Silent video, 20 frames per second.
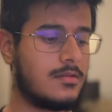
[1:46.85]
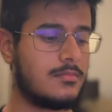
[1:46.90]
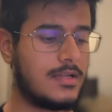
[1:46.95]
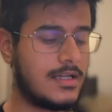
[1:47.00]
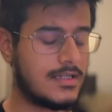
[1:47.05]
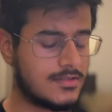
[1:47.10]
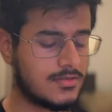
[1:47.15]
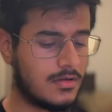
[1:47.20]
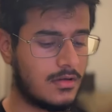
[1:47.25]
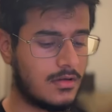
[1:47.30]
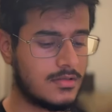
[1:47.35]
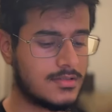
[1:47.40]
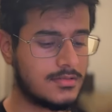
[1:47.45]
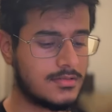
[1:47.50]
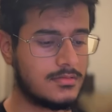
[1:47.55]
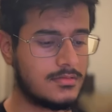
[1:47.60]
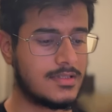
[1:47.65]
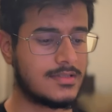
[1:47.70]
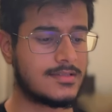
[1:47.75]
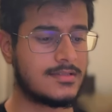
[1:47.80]
let's also
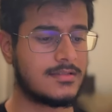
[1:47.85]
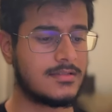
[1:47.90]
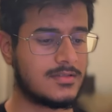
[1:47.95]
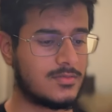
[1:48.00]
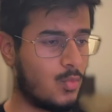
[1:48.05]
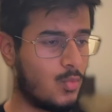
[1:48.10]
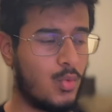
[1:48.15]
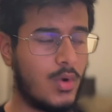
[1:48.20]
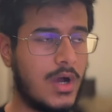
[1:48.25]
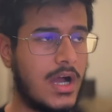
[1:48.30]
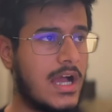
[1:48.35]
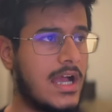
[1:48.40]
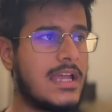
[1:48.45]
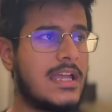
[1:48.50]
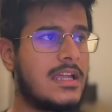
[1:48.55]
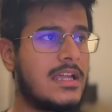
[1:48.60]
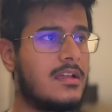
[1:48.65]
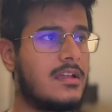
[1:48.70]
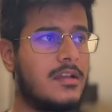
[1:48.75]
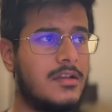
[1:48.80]
discuss
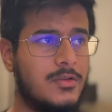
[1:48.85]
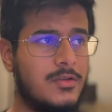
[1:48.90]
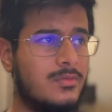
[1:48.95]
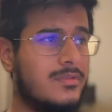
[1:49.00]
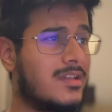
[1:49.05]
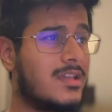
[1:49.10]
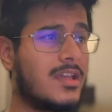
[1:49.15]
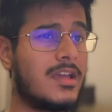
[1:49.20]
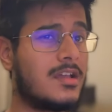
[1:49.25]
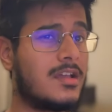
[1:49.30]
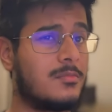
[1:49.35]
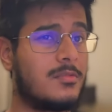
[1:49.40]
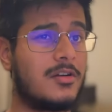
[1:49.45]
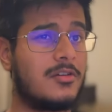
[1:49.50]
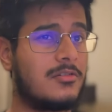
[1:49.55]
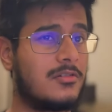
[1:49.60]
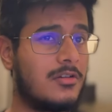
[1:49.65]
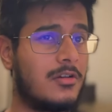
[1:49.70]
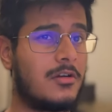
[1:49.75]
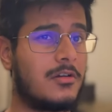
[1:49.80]
why do we care about
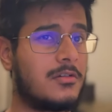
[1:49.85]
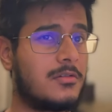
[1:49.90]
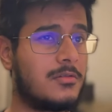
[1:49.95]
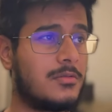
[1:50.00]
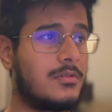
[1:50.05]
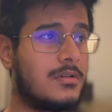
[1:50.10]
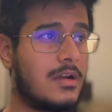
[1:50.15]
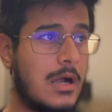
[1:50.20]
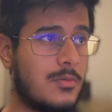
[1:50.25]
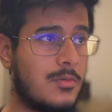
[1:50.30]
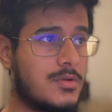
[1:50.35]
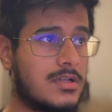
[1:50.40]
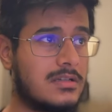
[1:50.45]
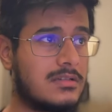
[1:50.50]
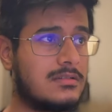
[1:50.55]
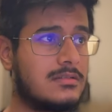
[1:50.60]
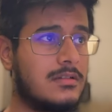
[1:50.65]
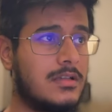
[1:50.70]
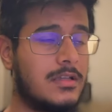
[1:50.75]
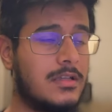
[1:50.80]
Claude Code Router
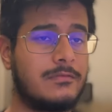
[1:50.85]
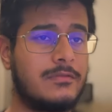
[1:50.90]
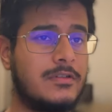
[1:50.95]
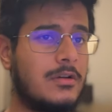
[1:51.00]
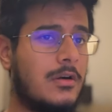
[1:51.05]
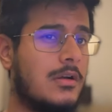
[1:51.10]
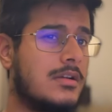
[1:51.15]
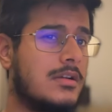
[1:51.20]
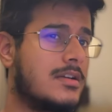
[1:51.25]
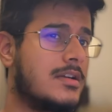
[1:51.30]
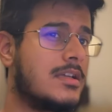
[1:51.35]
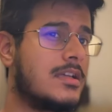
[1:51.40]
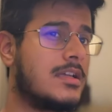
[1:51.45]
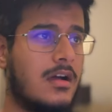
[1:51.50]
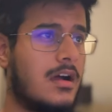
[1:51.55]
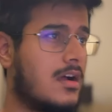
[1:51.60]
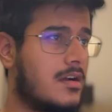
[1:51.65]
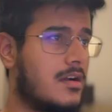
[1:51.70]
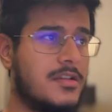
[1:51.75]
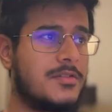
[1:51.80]
if we already
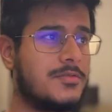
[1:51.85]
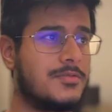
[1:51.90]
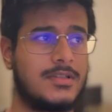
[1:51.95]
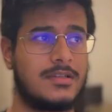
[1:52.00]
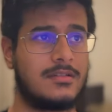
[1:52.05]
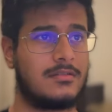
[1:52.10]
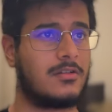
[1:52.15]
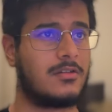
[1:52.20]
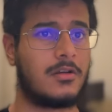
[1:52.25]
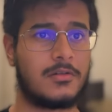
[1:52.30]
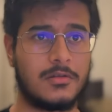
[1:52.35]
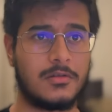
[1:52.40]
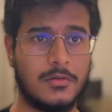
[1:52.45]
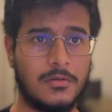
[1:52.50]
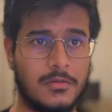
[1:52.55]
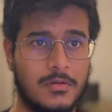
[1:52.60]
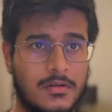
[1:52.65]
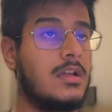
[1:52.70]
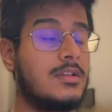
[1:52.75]
are using Claude Code.